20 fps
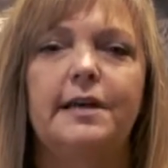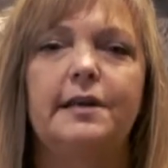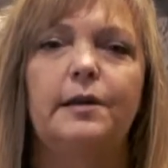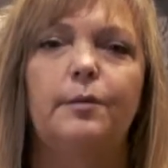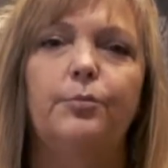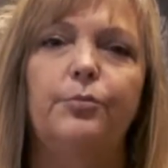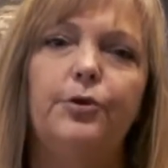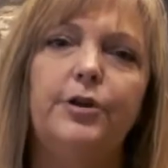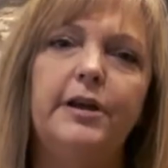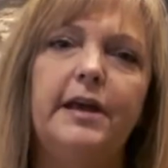on a
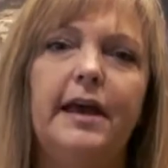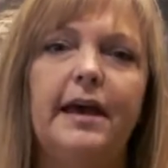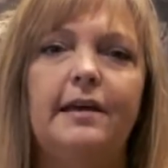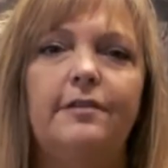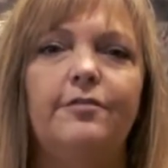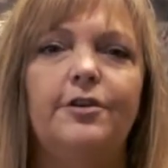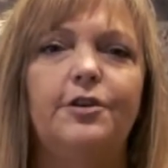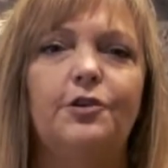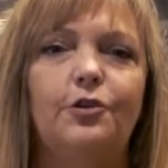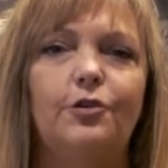
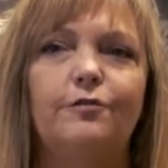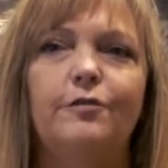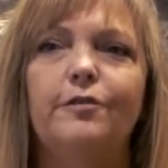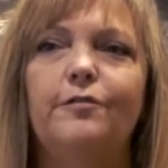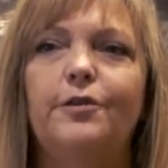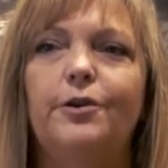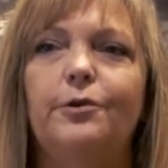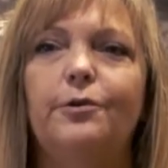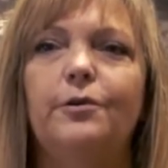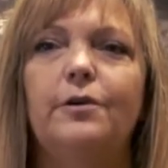pre-Advent
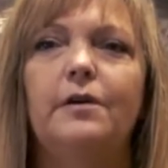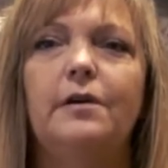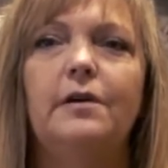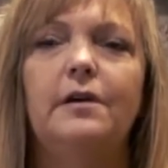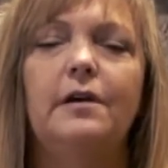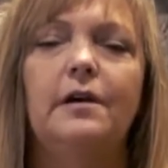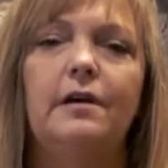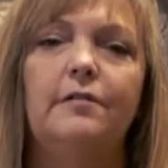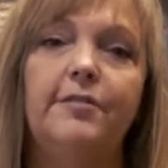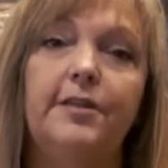overview
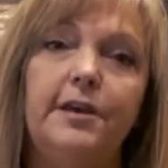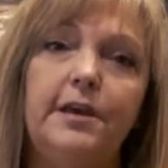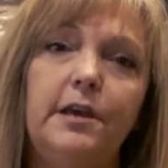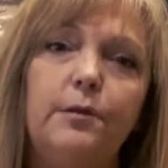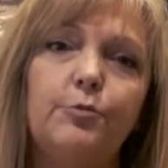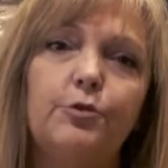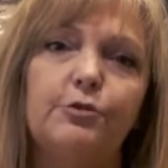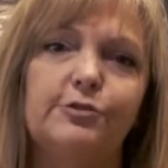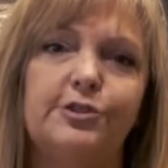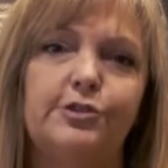of the
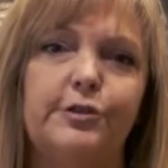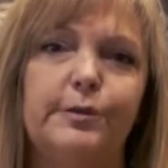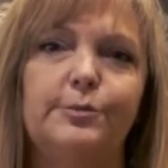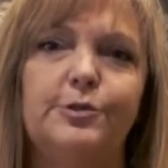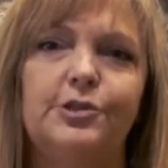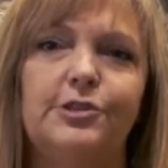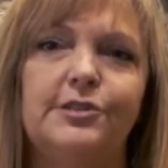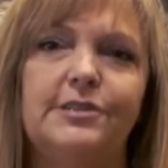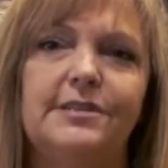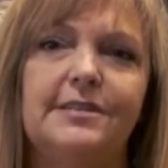Hebrew
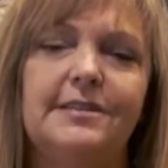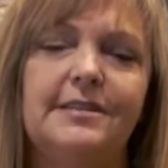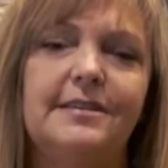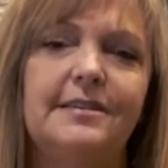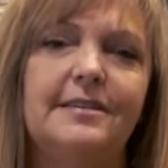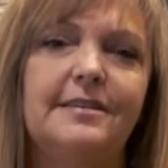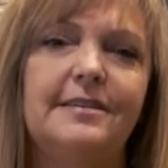Scriptures.